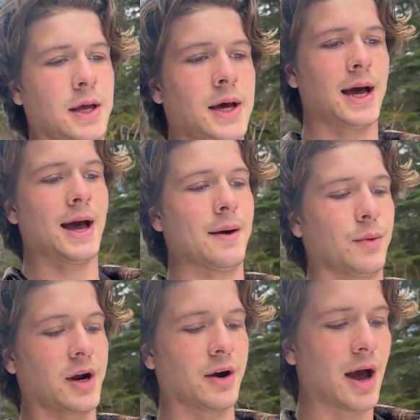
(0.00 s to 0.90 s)
We
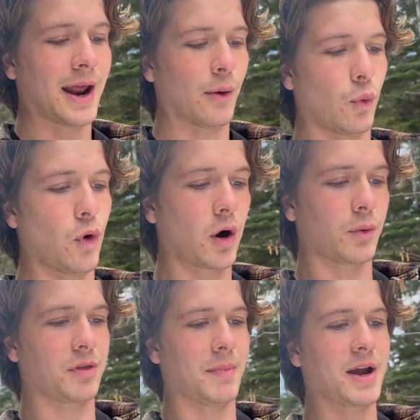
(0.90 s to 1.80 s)
are not at war
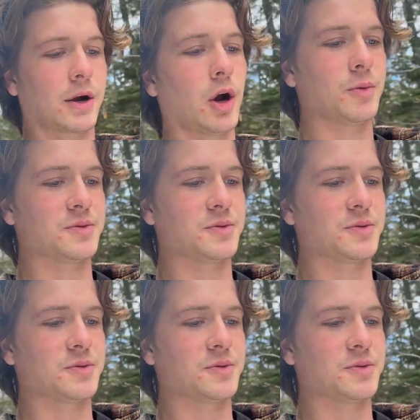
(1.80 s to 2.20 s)
with microbes.